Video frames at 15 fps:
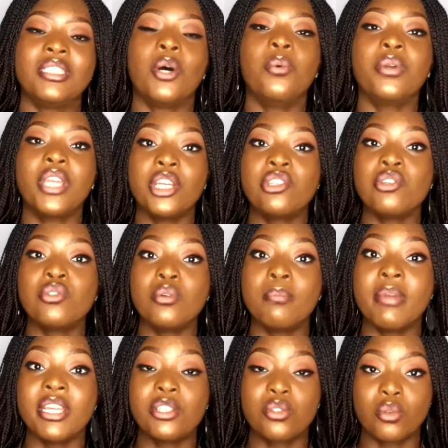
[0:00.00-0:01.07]
that will get you to
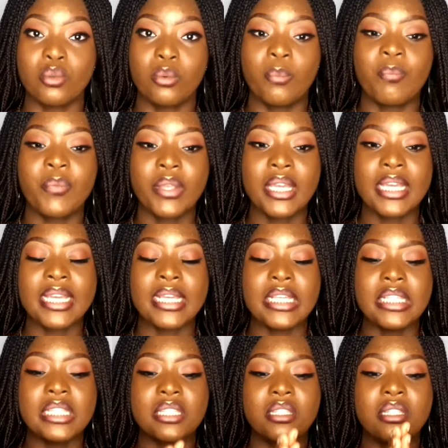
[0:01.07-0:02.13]
med school
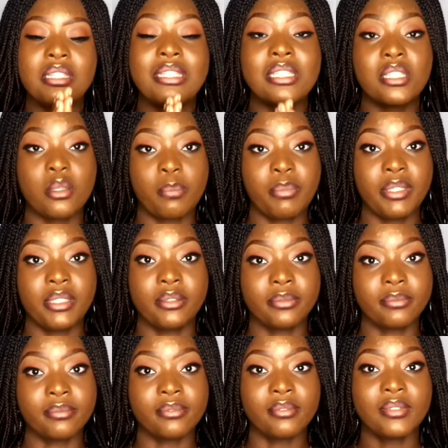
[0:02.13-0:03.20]
is discipline.
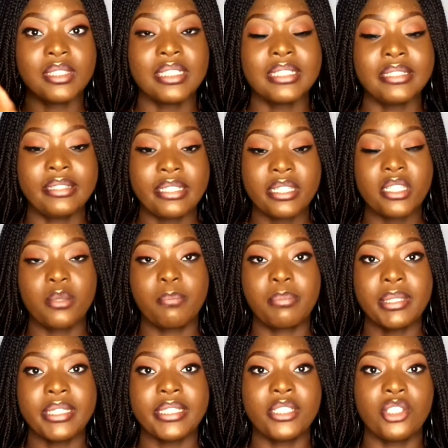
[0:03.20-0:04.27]

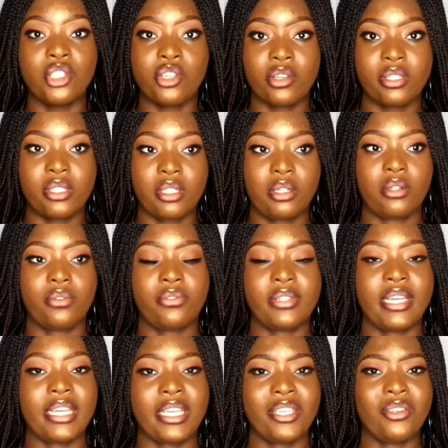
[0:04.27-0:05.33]
Discipline yourself,
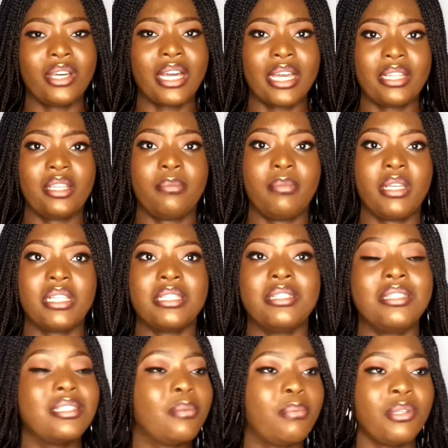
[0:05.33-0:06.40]
like in your academics,
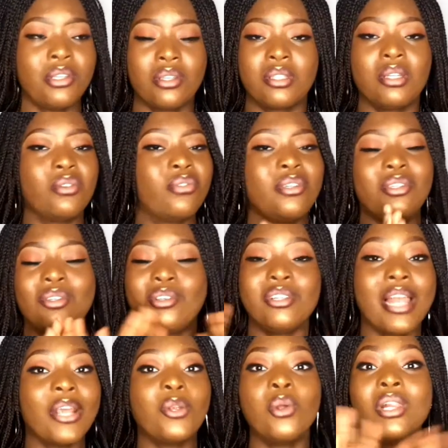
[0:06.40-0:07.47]
discipline yourself in
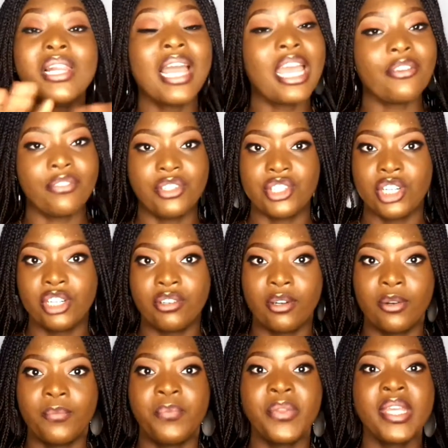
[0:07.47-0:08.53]
like your life in
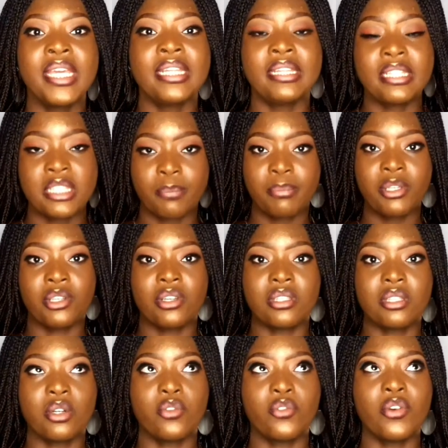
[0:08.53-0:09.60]
general. Discipline
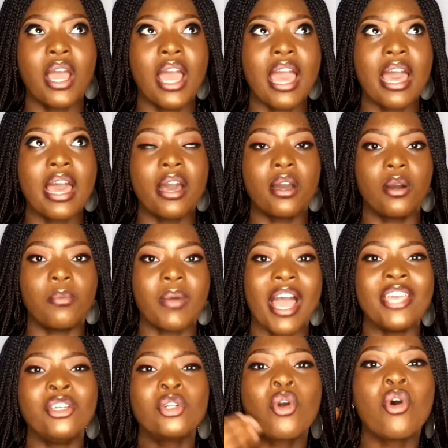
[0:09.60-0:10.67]
yourself.
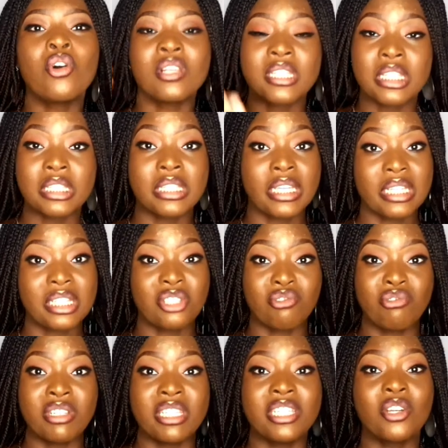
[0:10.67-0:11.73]
Are you consistent
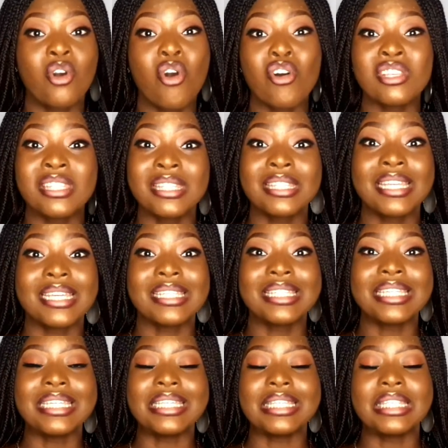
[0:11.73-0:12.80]
reading?
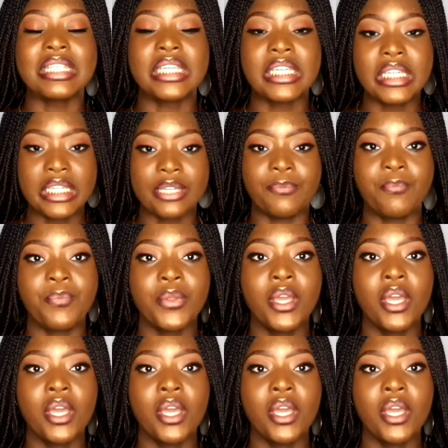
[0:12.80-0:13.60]
Consistency is key.